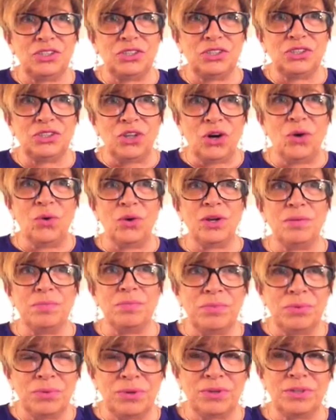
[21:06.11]
so
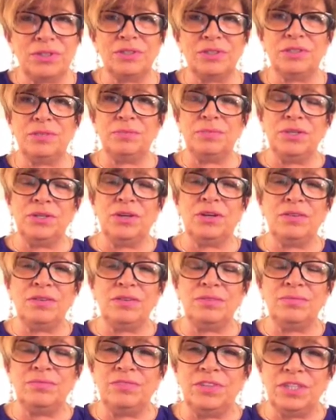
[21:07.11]
important to be on
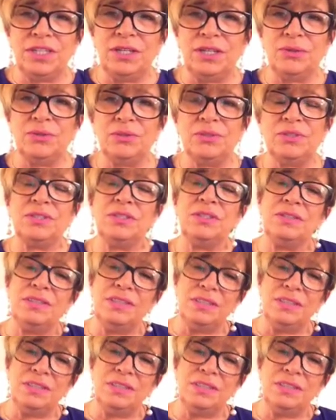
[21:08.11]
videos